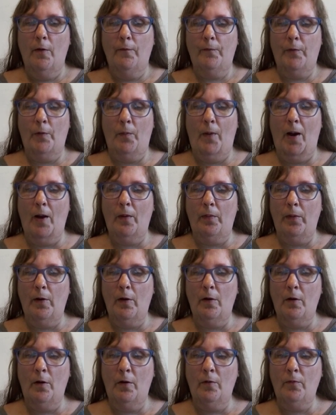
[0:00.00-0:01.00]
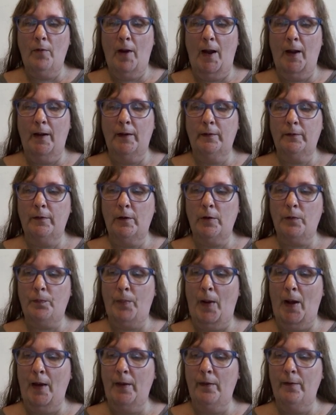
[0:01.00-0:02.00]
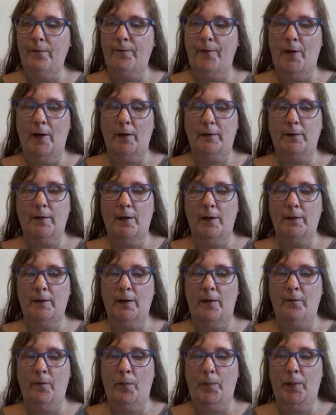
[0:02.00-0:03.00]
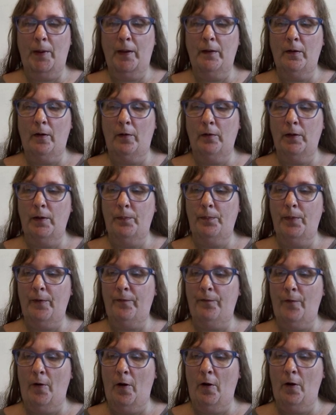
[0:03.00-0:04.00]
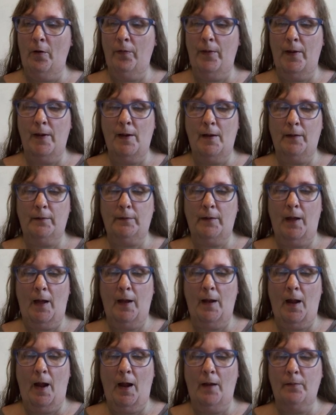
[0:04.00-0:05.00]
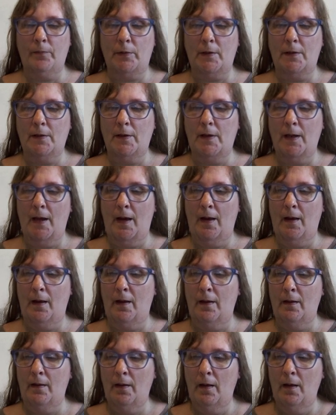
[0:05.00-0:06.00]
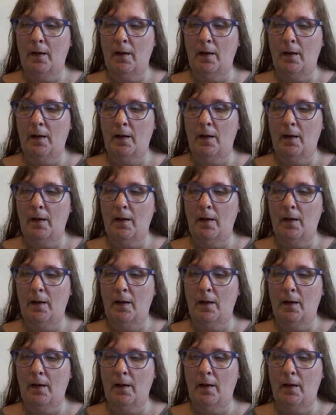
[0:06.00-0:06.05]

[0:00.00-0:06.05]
Throughout the whole ride, despite the fact they'd never been on it before, they had their arms in the air.